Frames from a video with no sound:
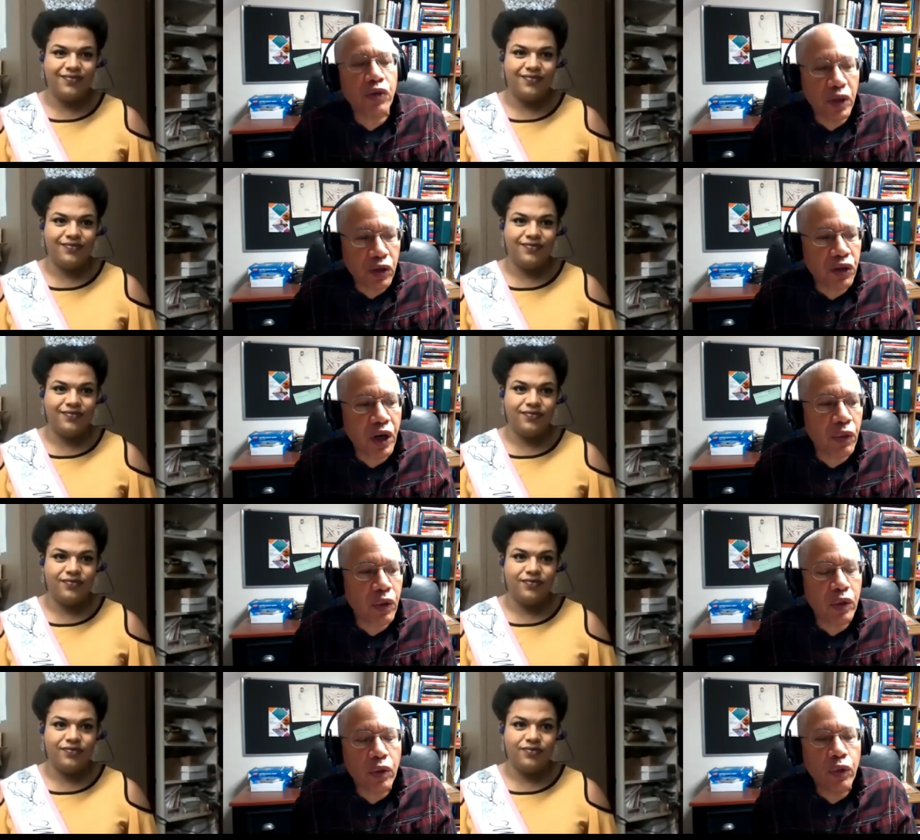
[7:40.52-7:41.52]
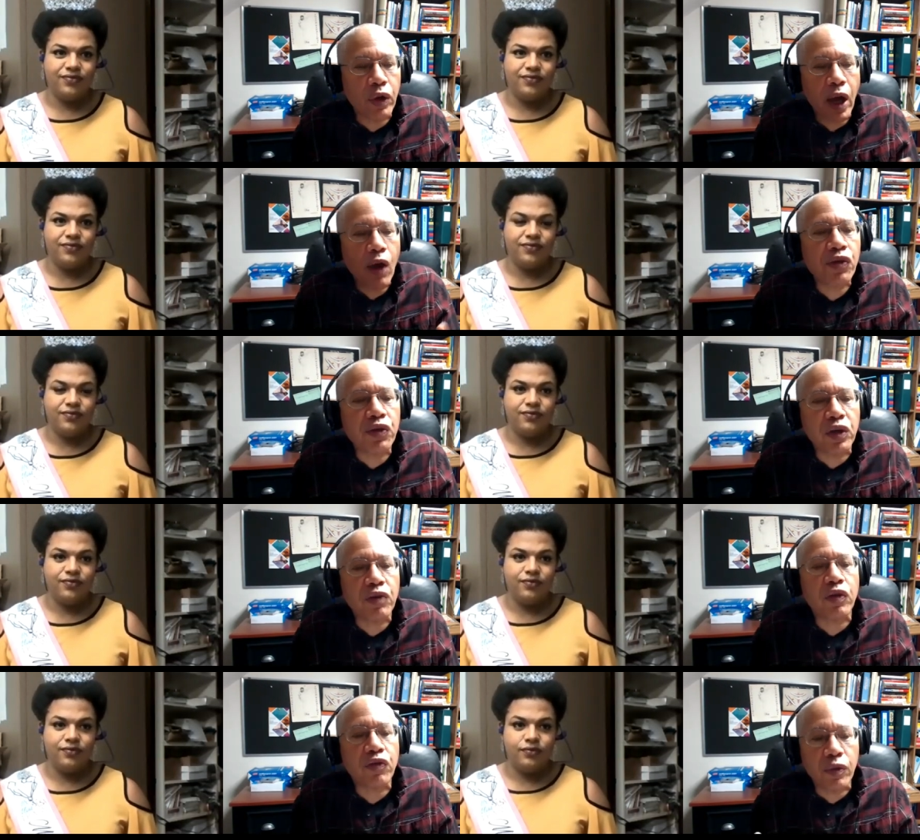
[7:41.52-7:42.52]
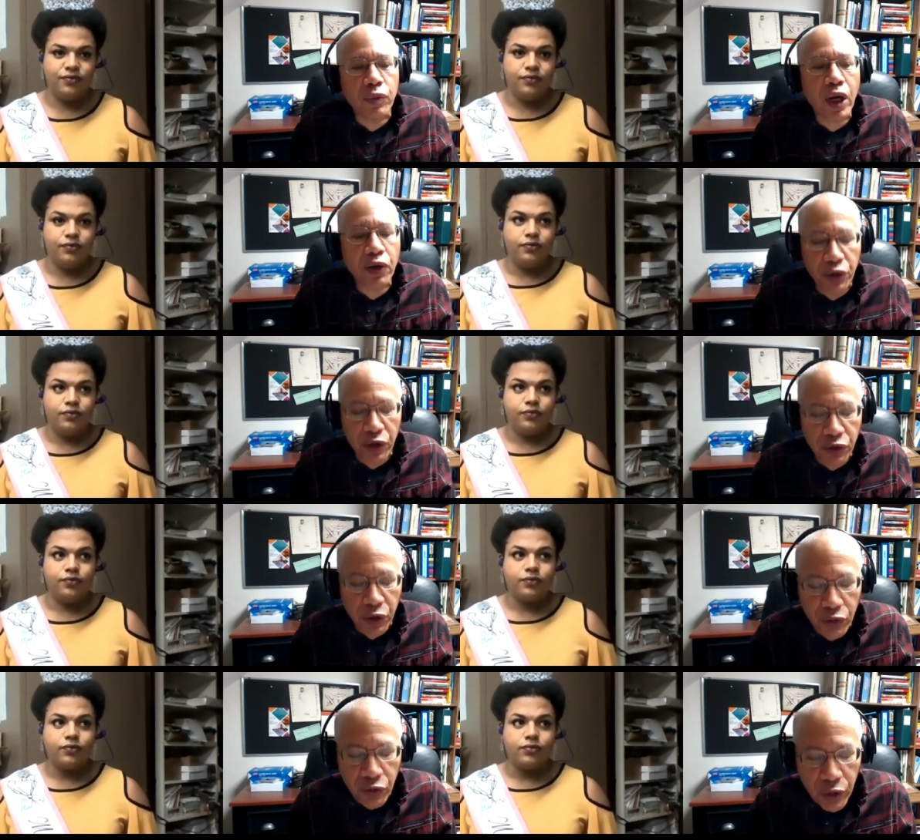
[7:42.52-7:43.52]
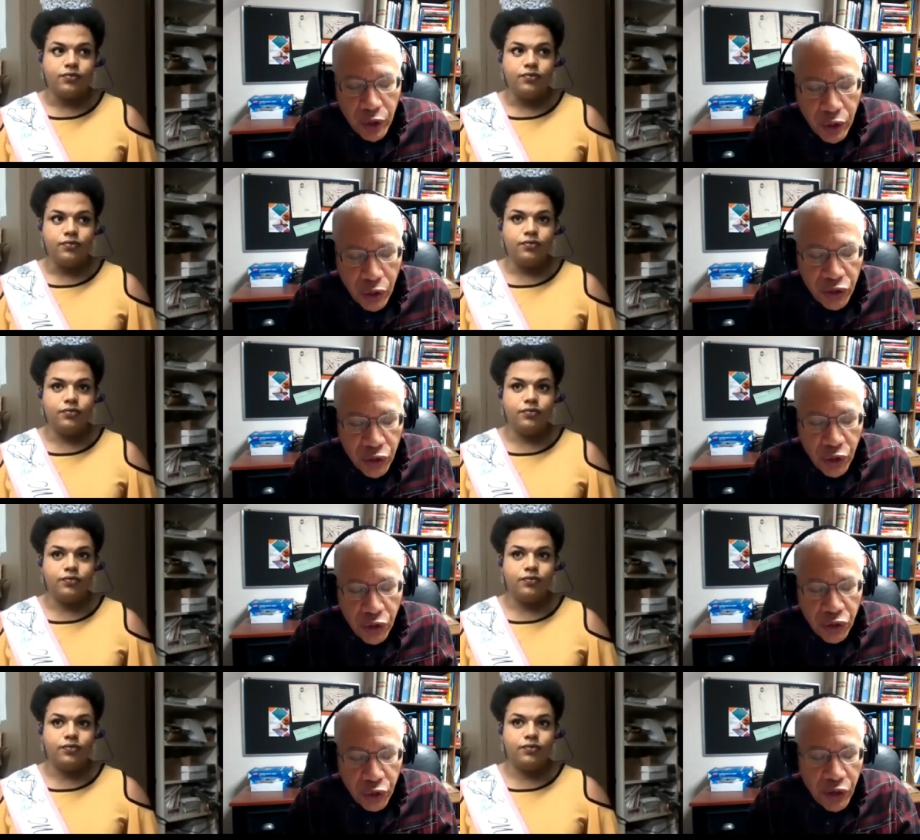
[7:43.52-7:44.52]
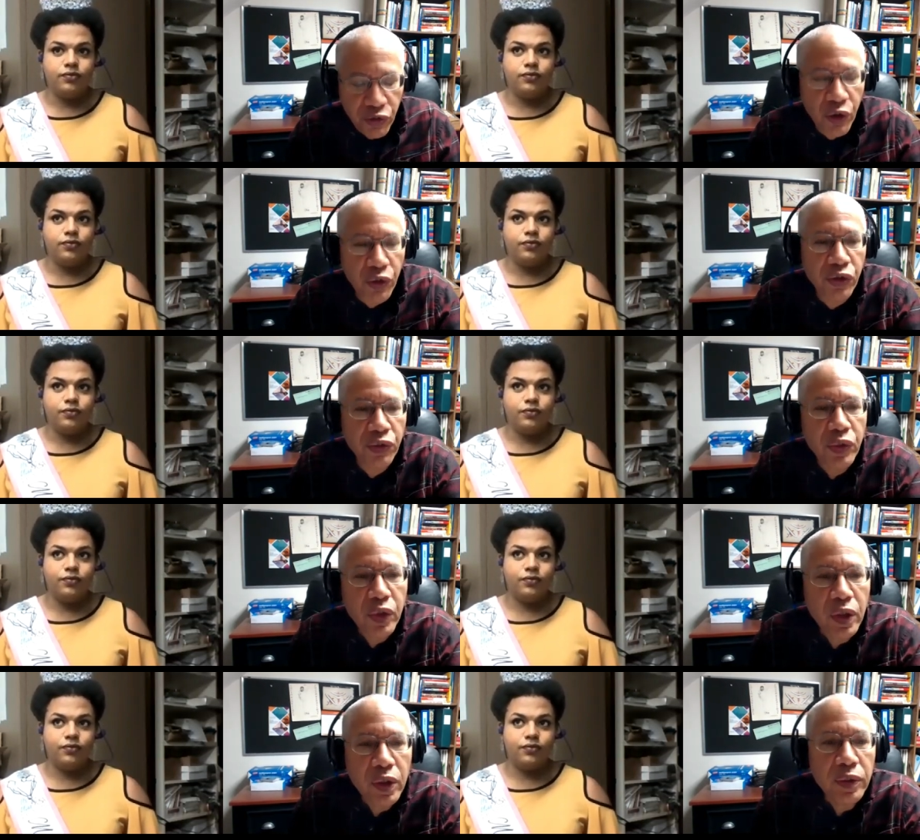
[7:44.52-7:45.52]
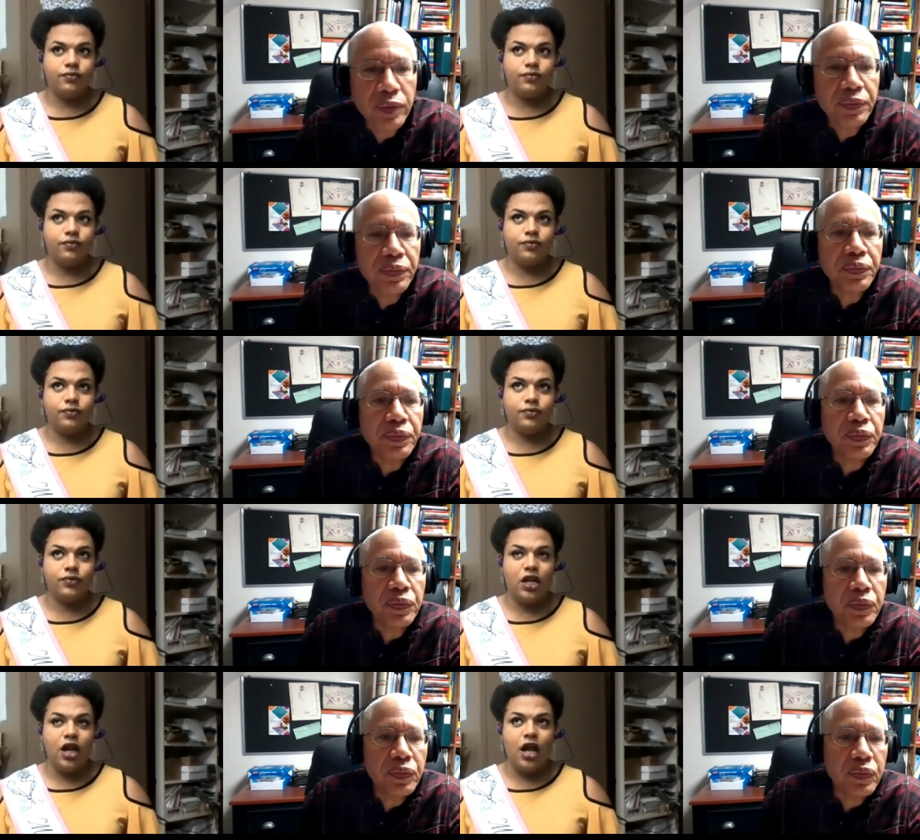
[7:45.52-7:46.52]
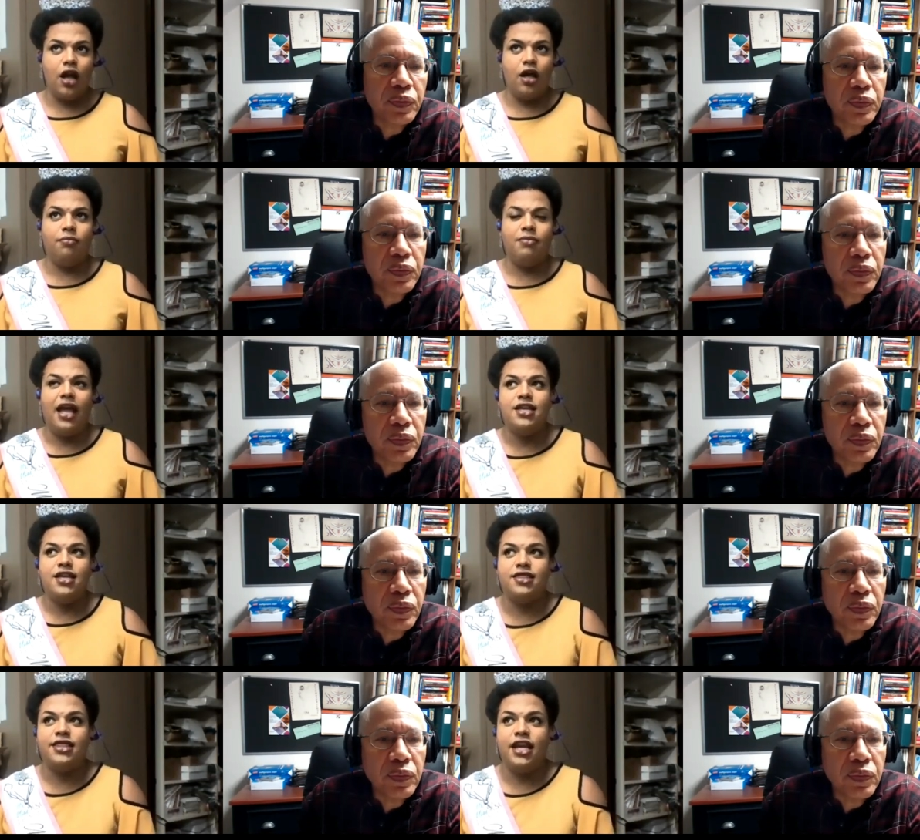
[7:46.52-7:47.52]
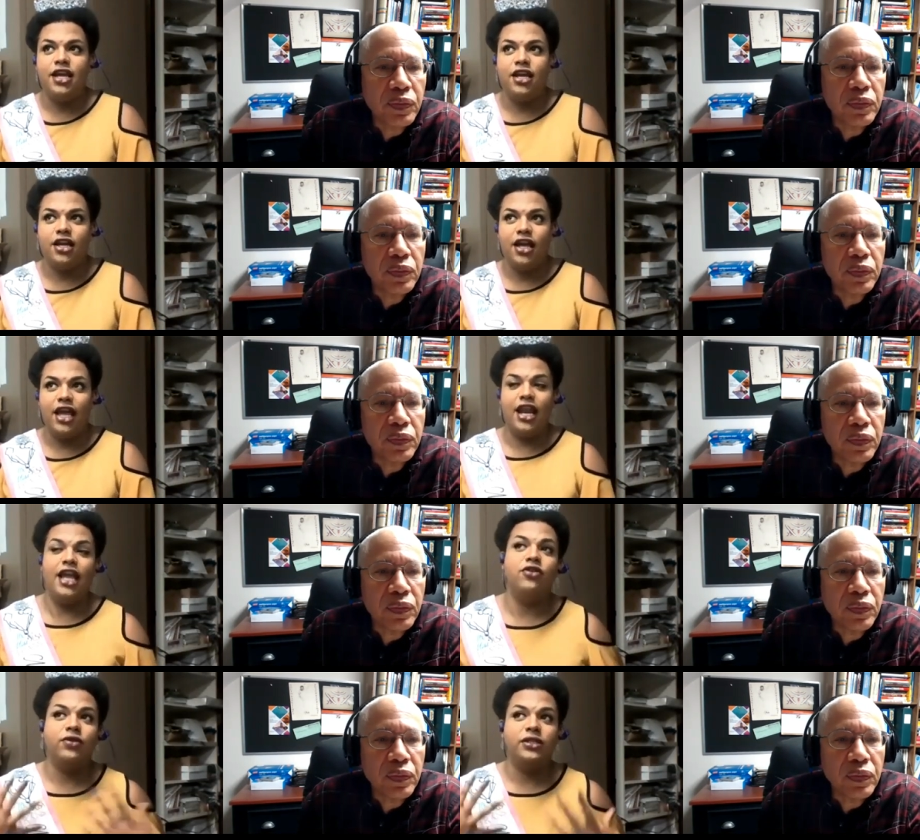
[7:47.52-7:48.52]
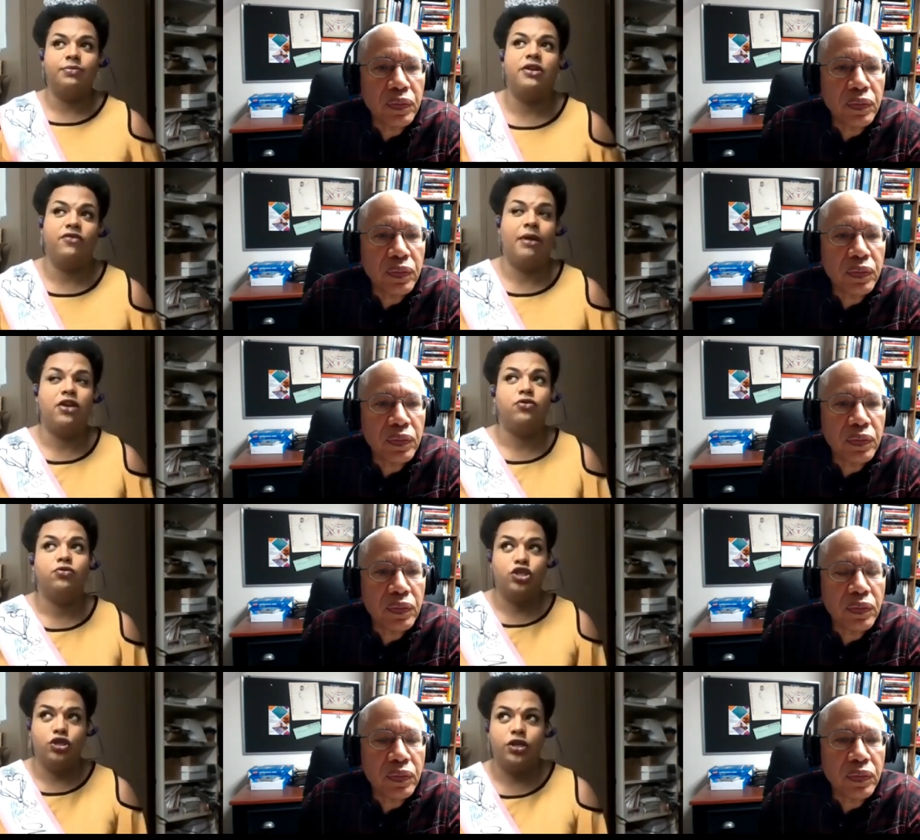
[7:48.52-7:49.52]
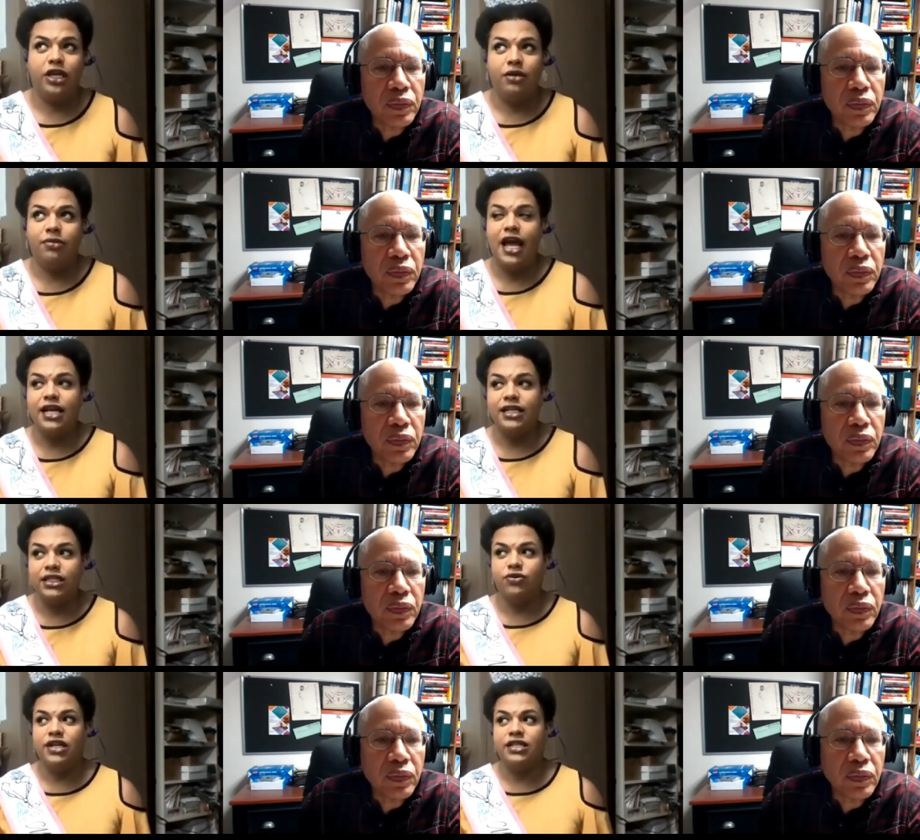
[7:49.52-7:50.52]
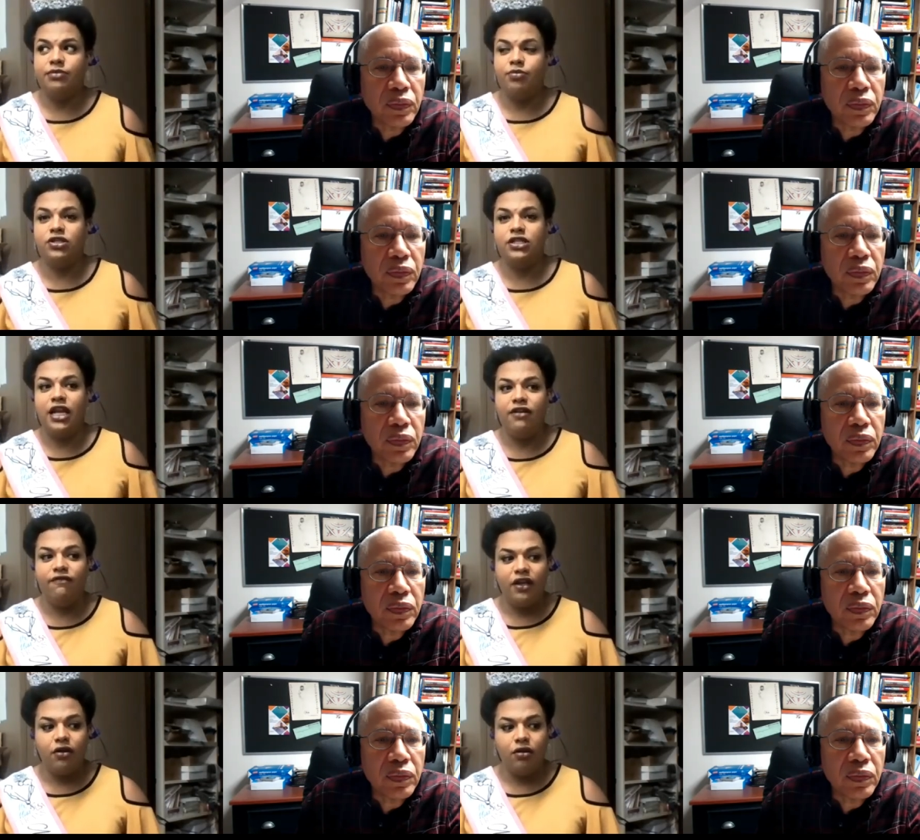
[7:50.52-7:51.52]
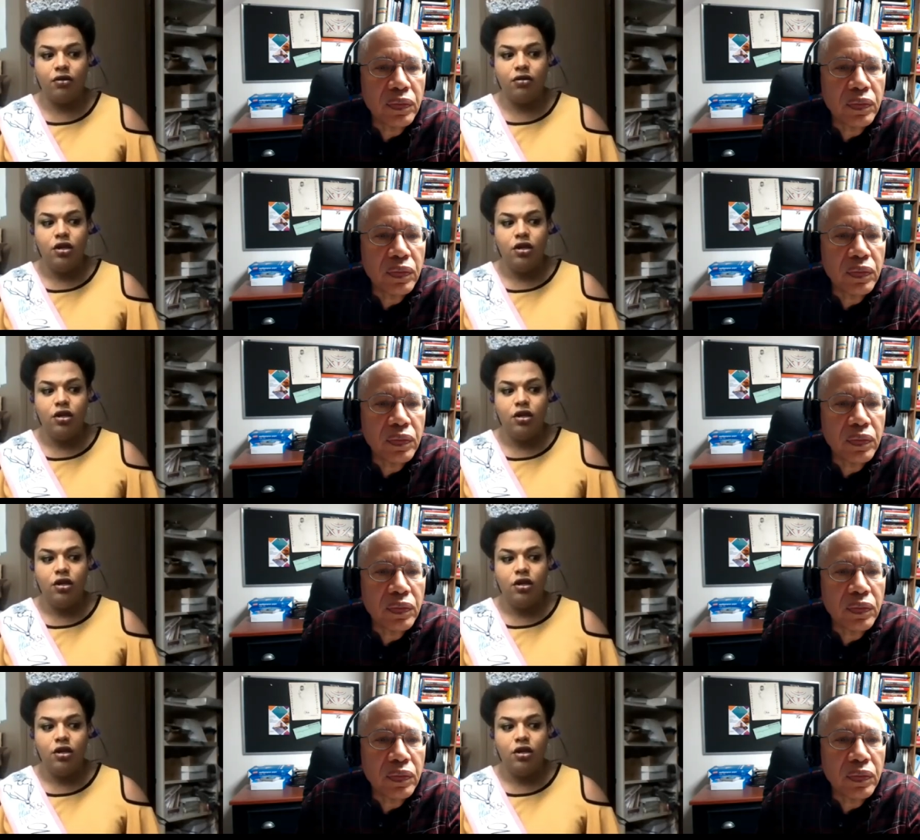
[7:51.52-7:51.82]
Speaker 1: in general? How is it different from non-transgender or so-called straight folks?
Speaker 2: Um, I think, and I can only speak from my own journey, but as a trans person, I feel